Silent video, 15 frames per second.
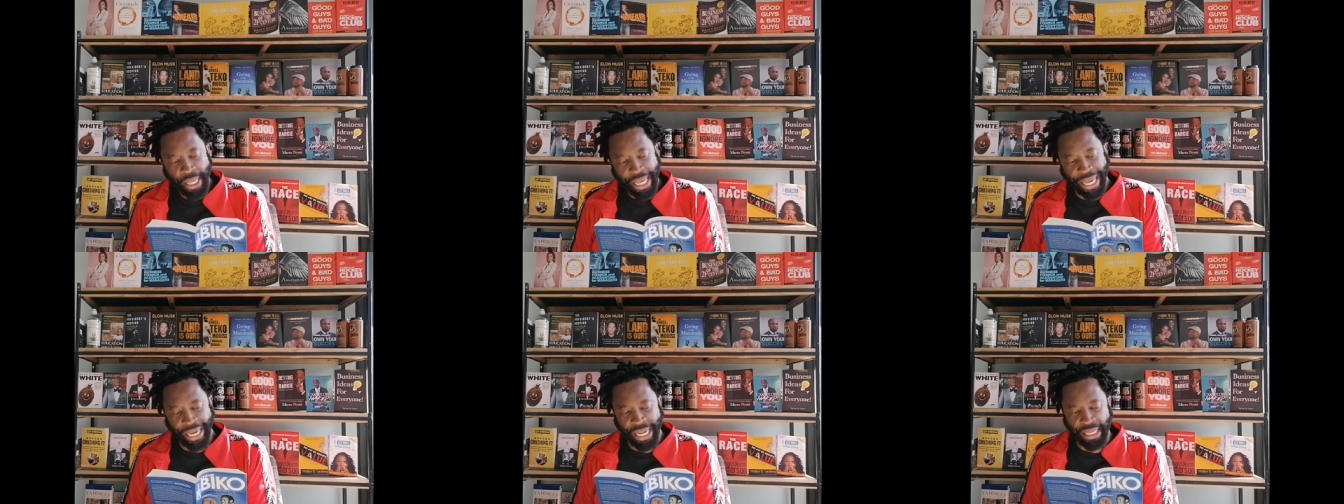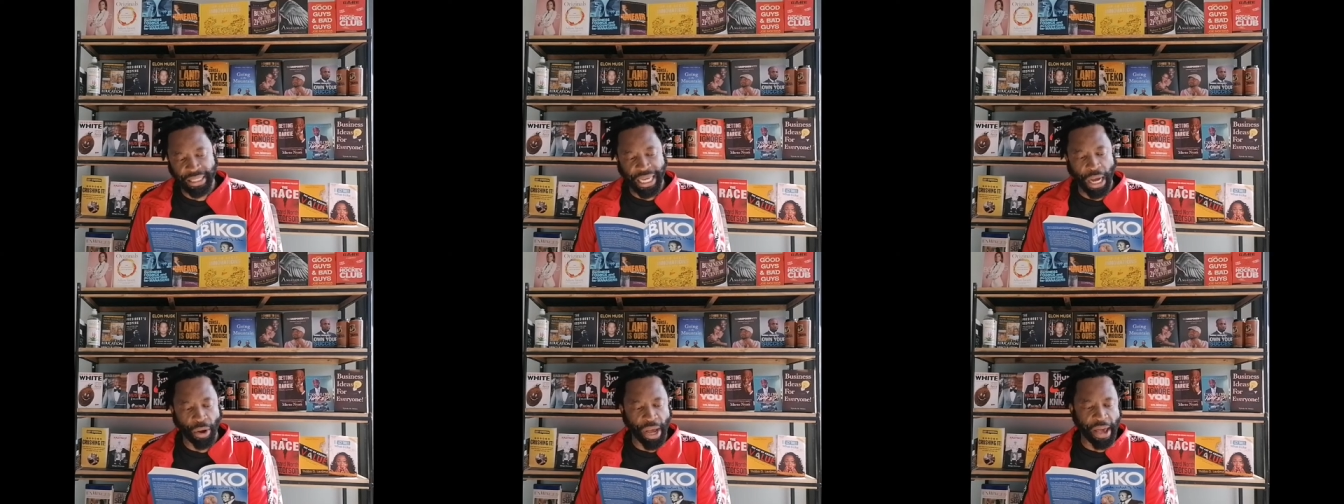It is,
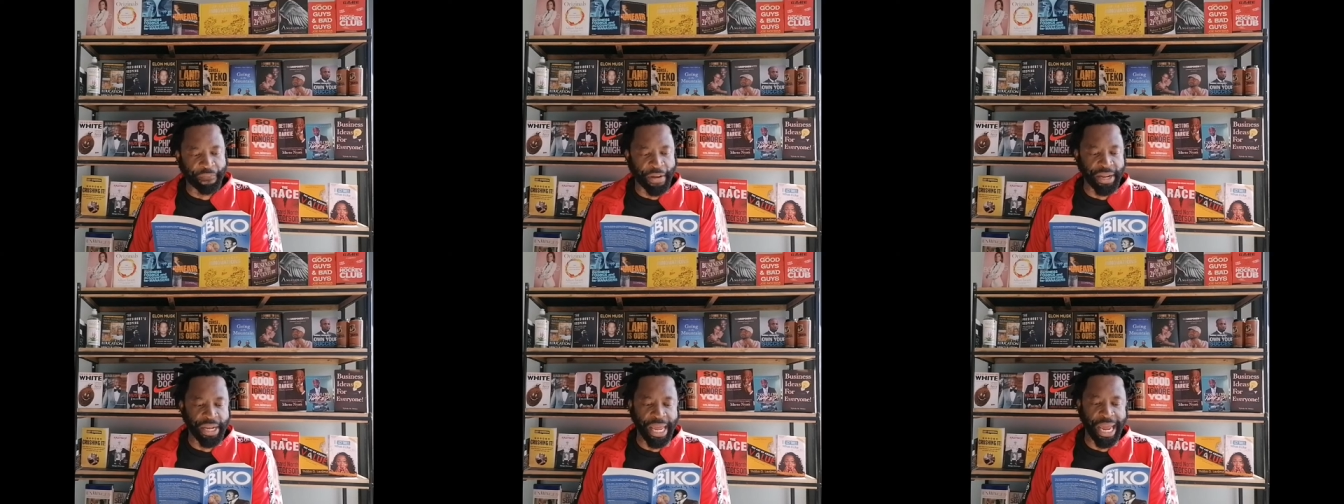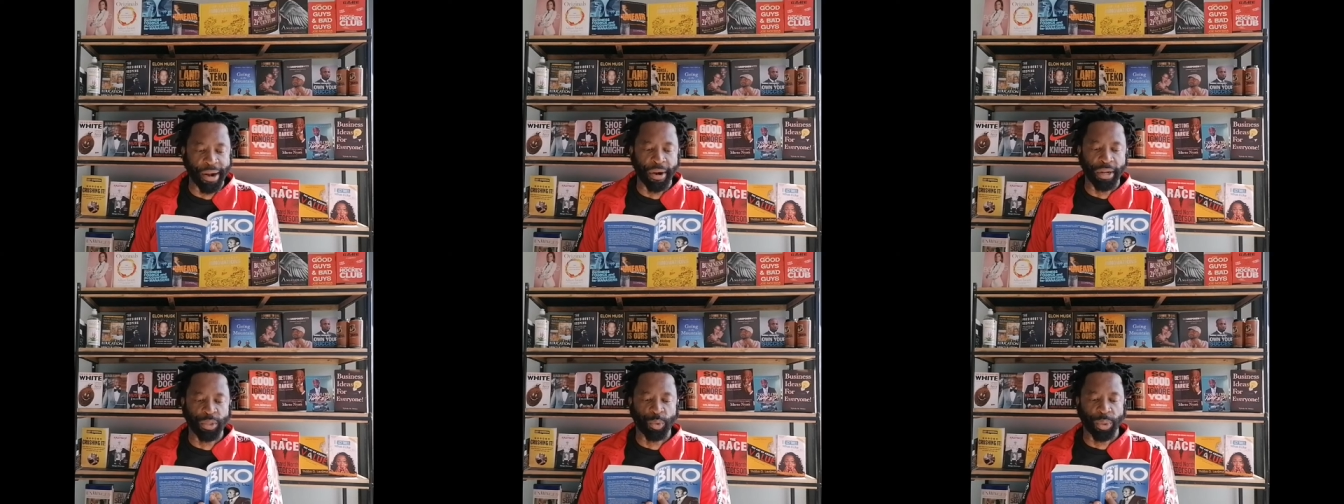however,
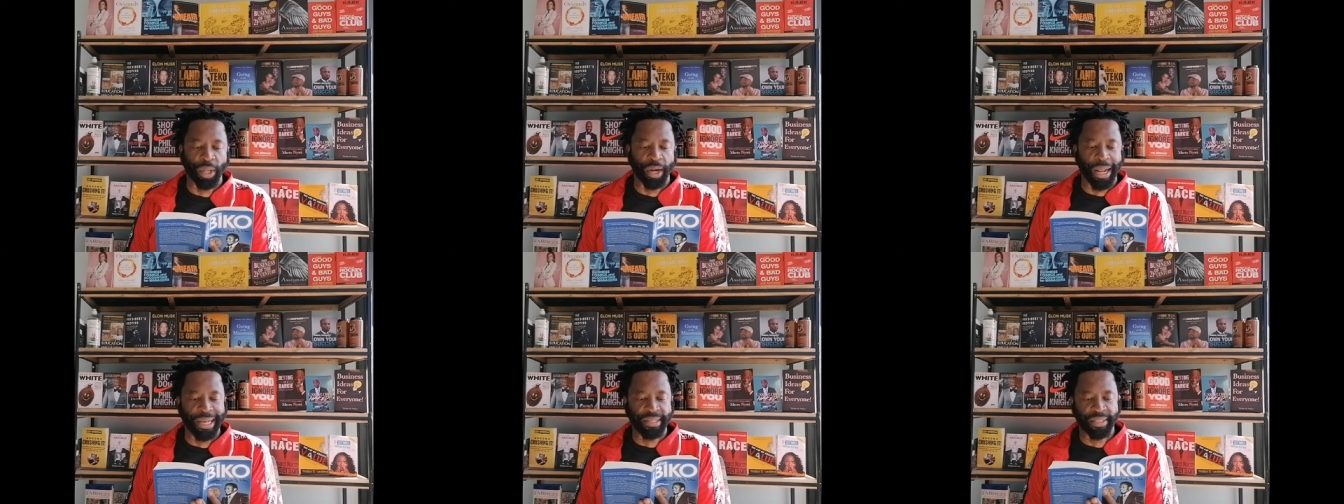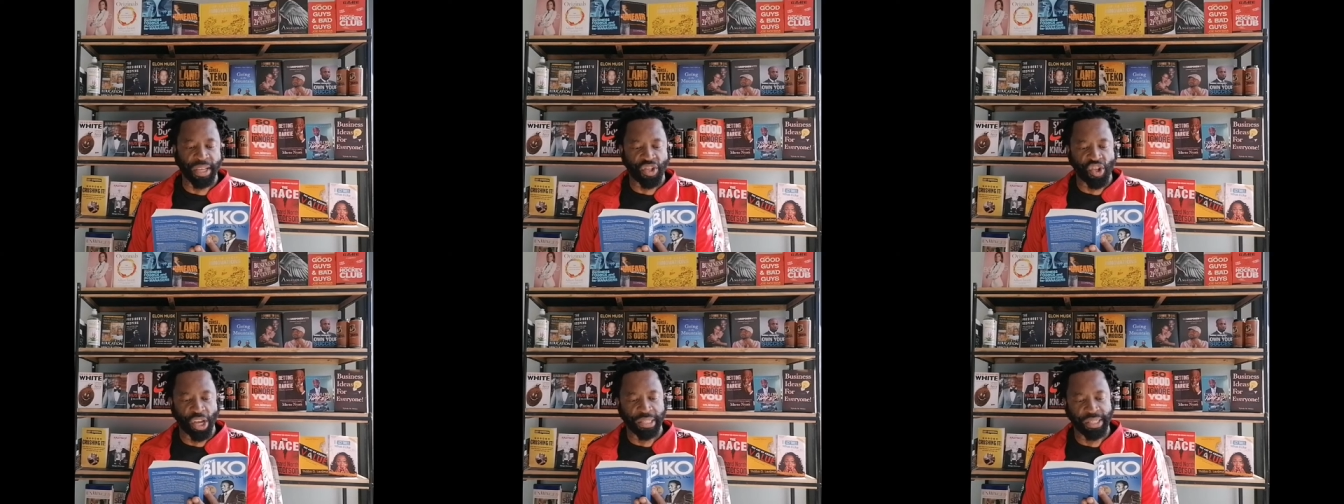nearer to the last
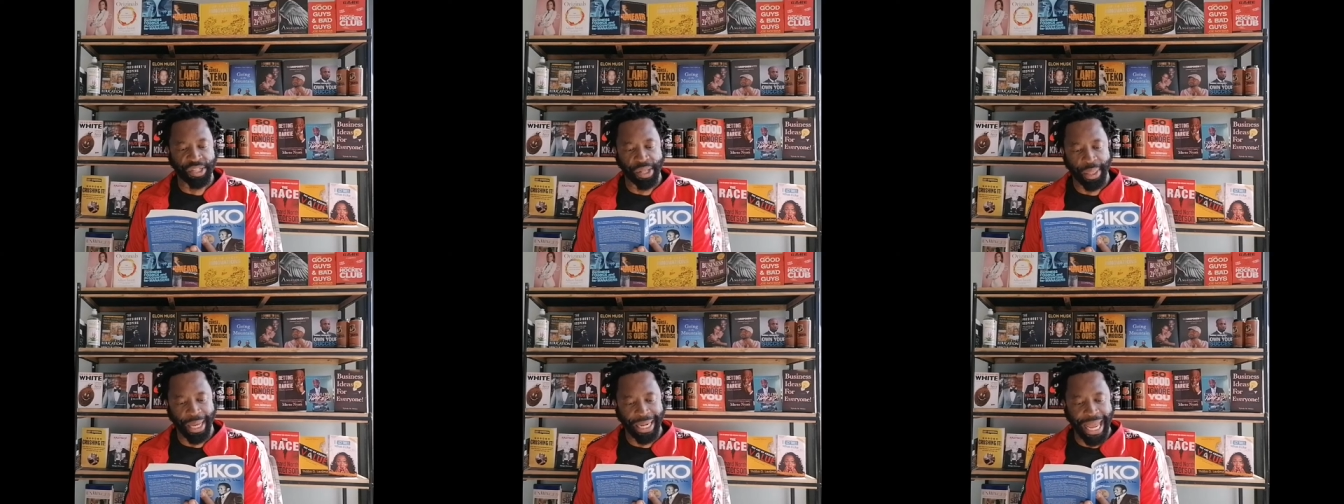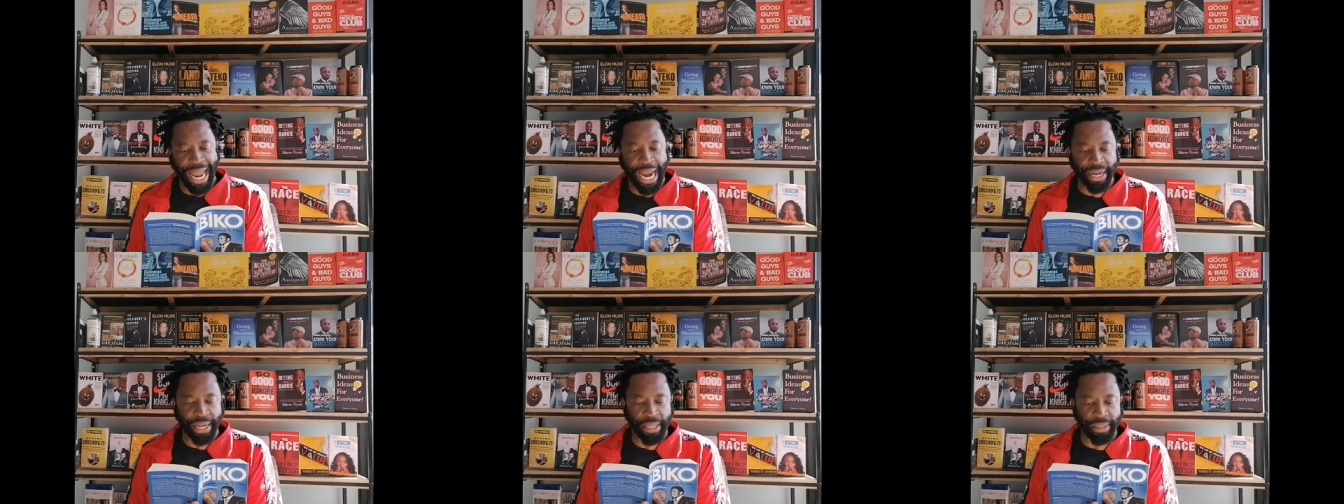suggestion than
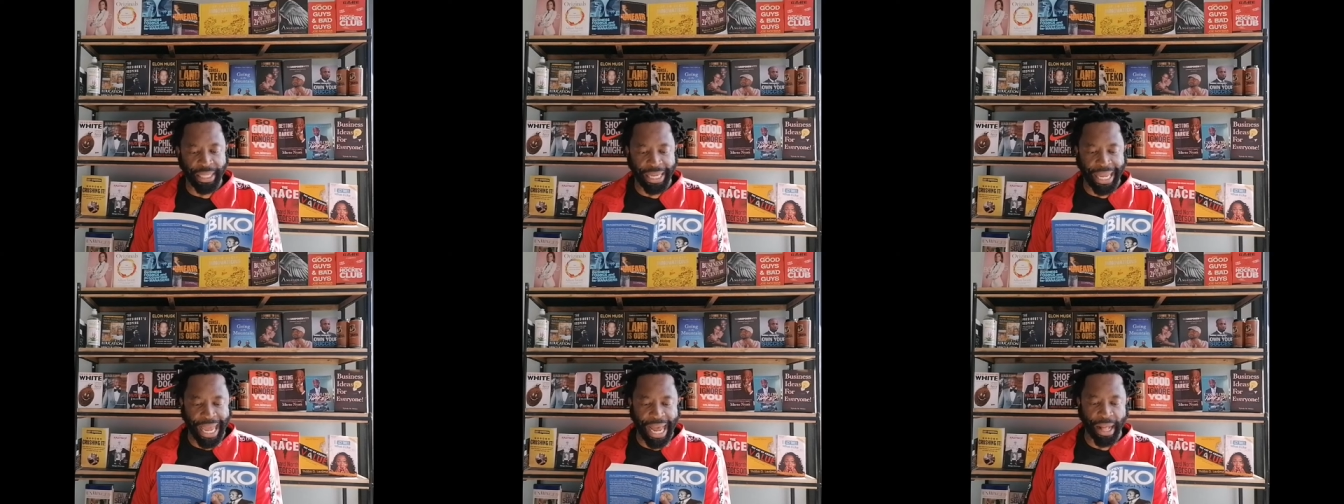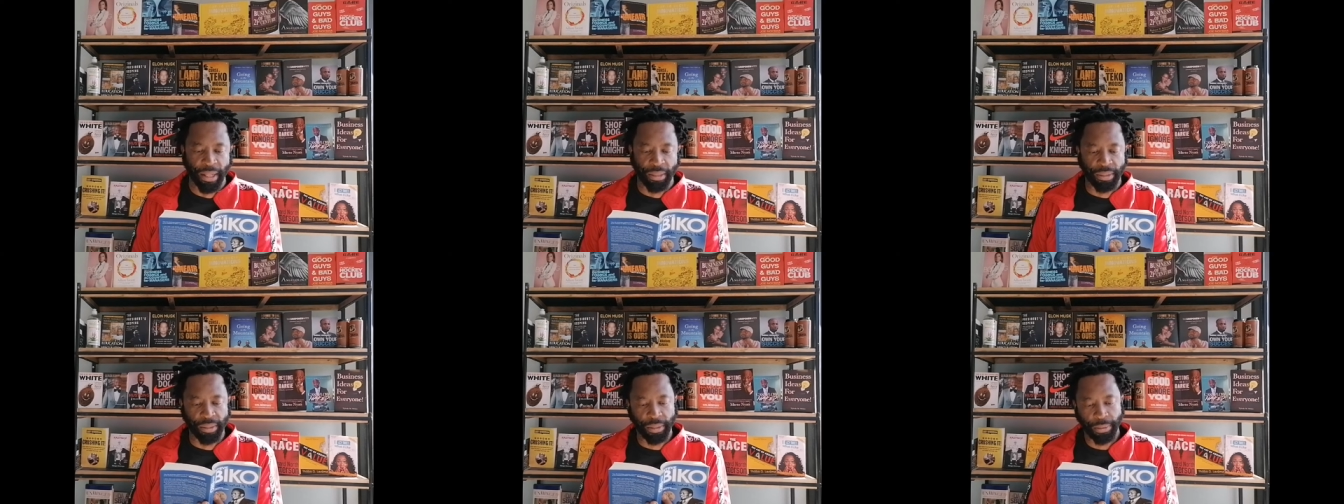anything
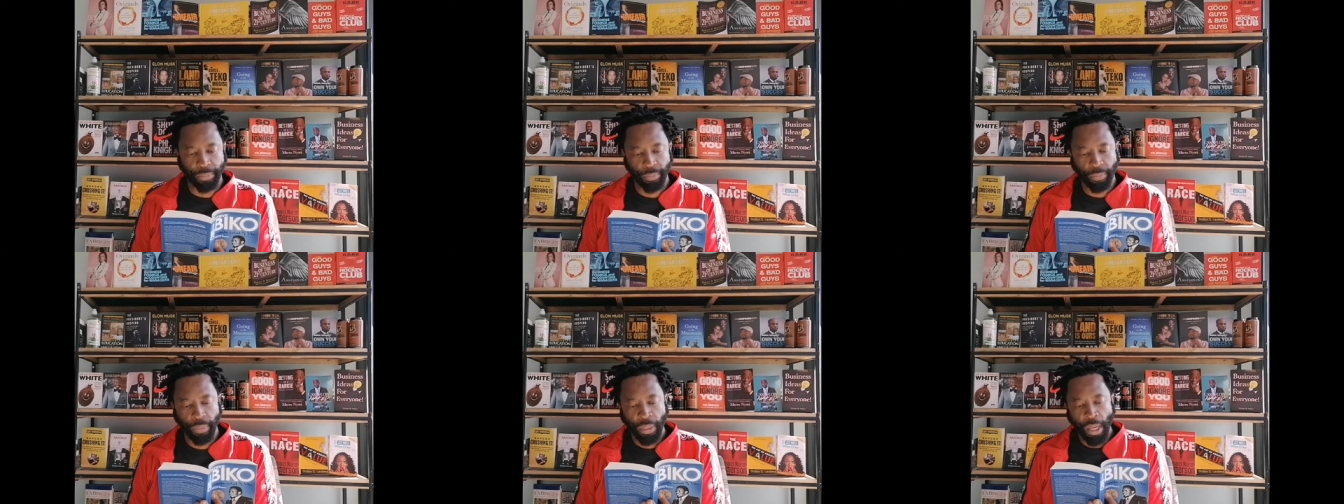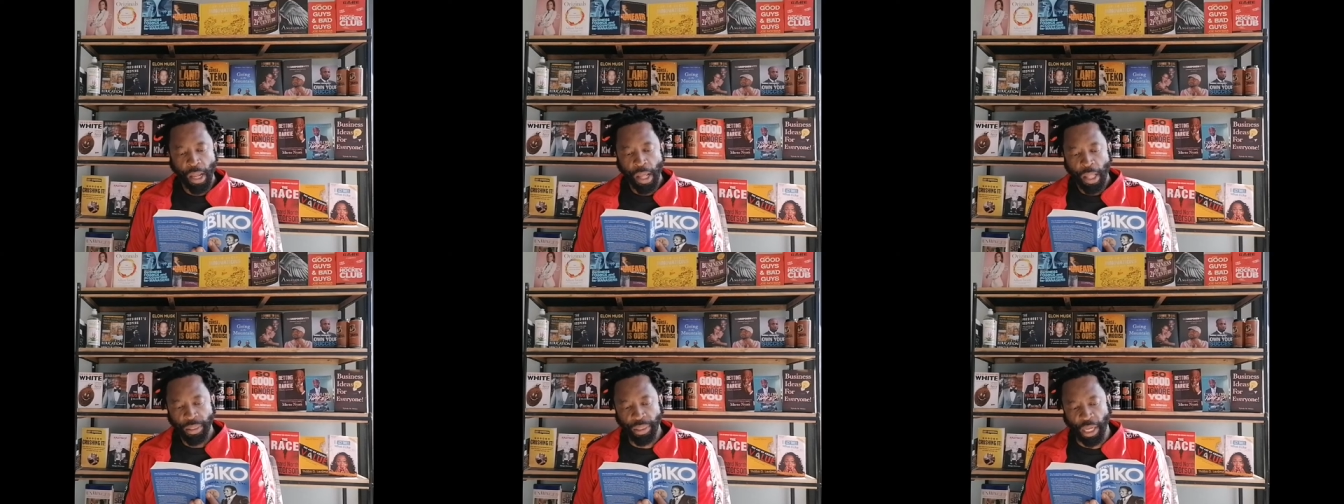else.
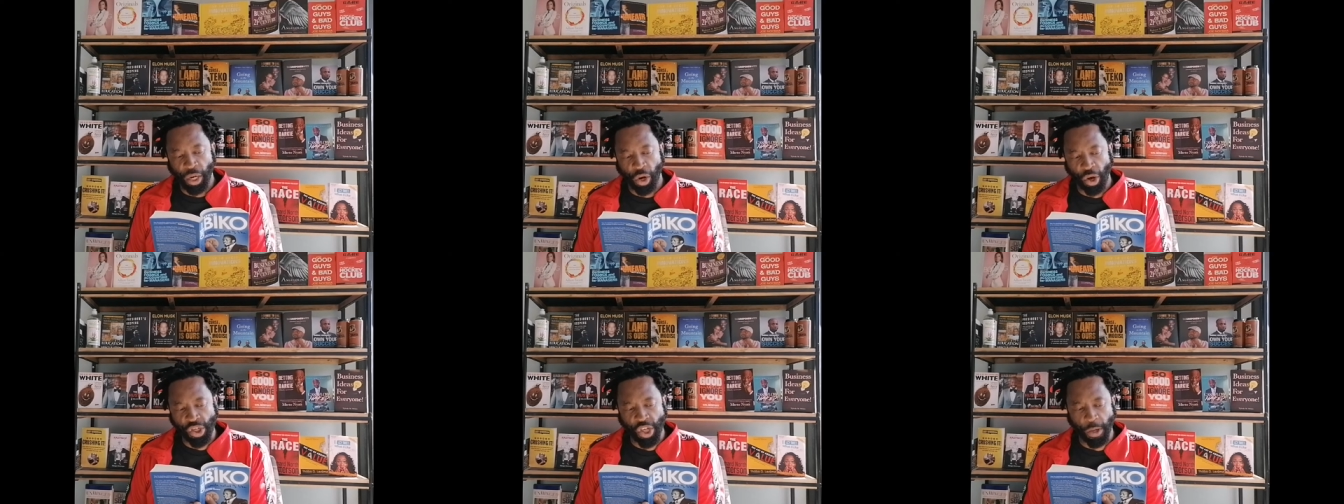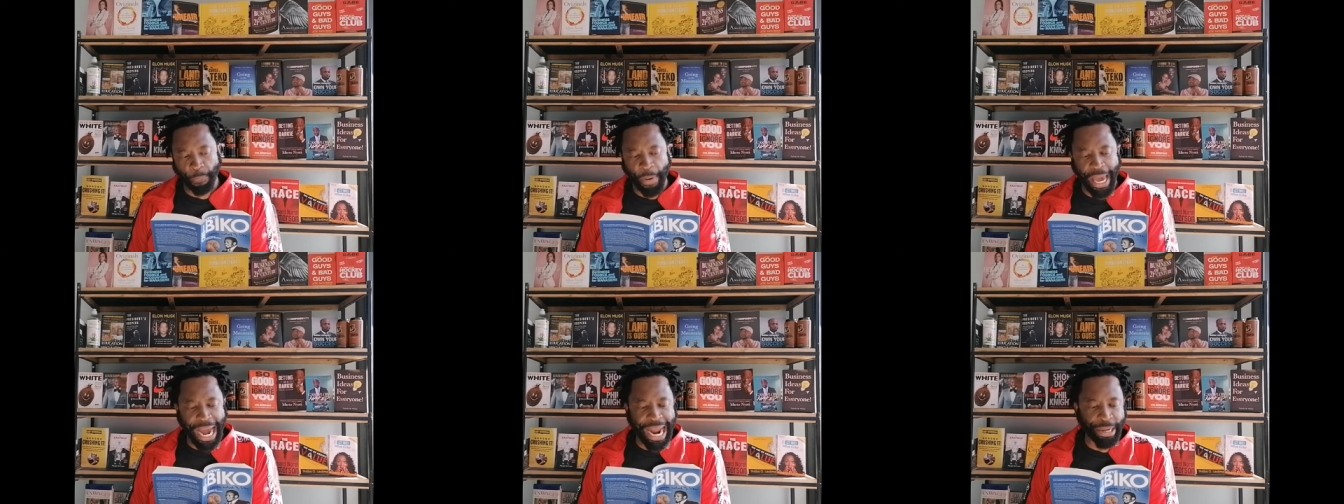The logic
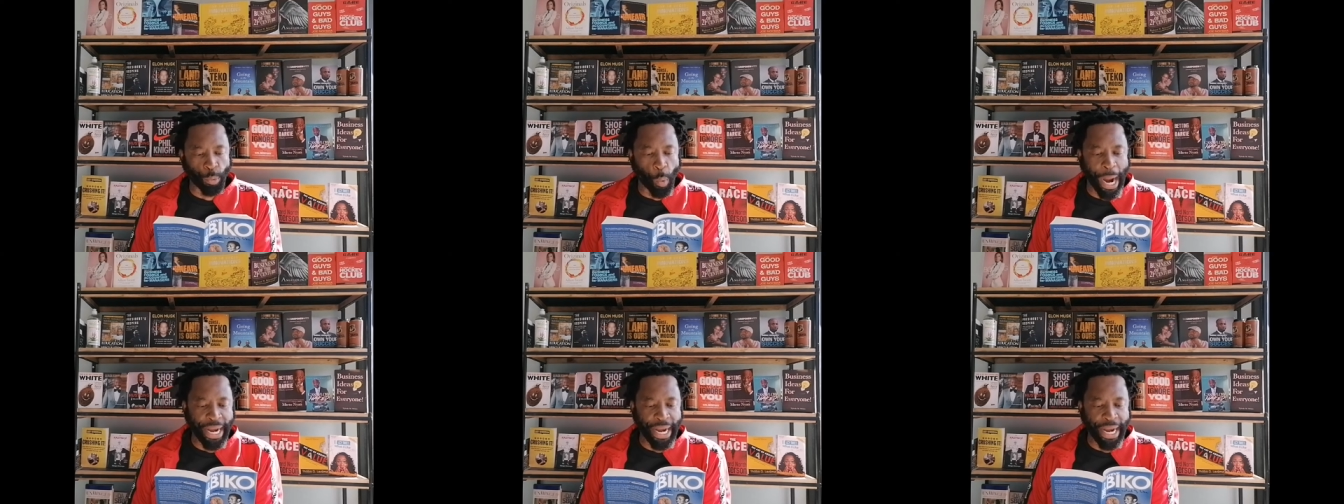behind